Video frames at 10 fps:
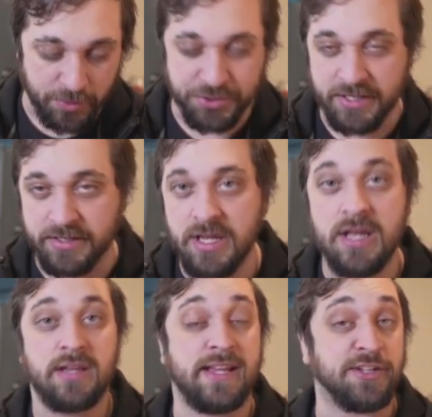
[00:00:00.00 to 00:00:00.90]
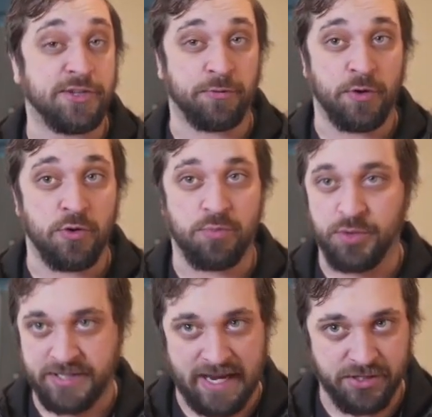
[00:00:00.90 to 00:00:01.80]
Merchant gets through
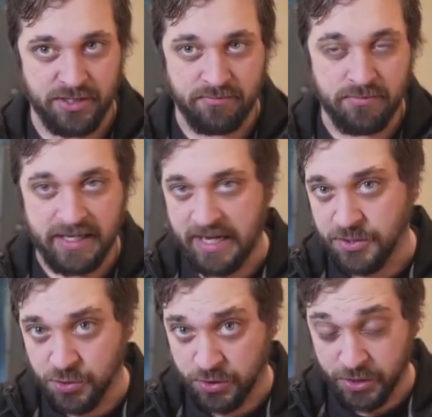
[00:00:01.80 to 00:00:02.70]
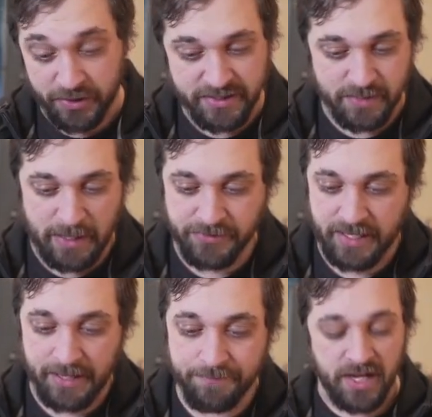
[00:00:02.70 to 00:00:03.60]
protection, in case you're curious about
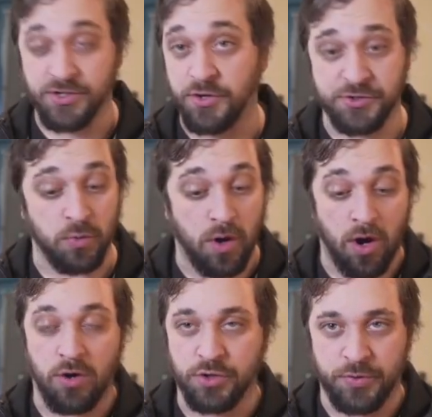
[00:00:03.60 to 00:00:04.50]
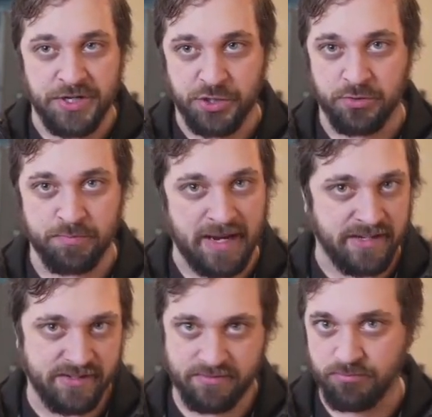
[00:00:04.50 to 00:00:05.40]
that. It's also all
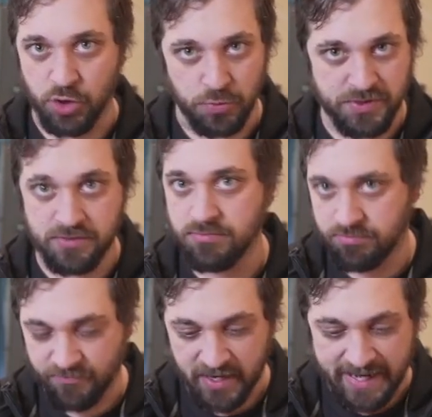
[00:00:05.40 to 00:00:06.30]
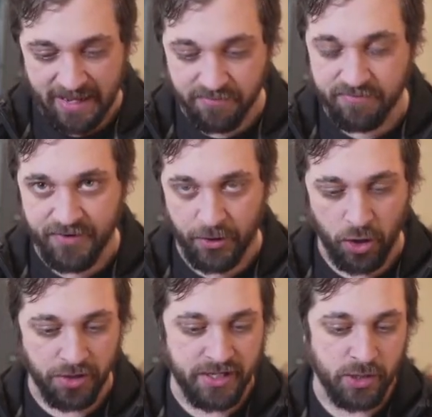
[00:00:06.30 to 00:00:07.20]
creature-based loops. Again, very
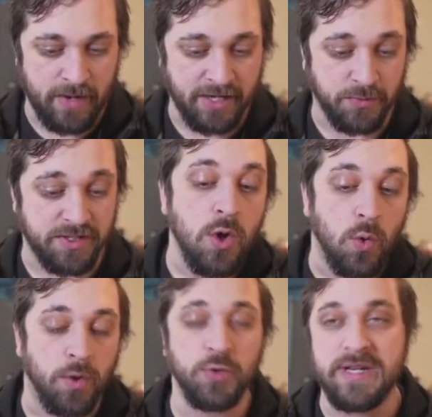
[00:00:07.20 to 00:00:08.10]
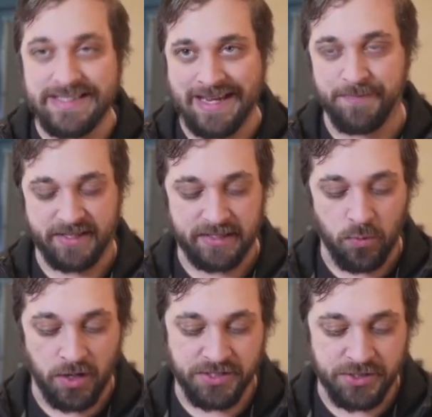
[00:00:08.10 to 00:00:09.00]
hard to interact with. What do we typically
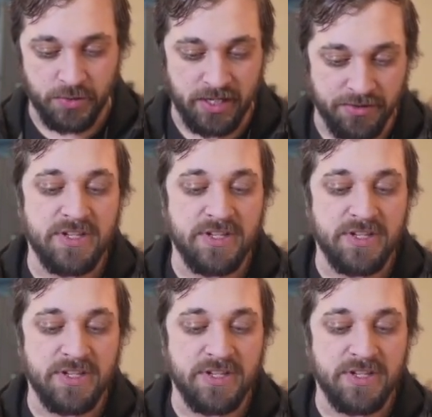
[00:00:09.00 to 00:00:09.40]
want to do here?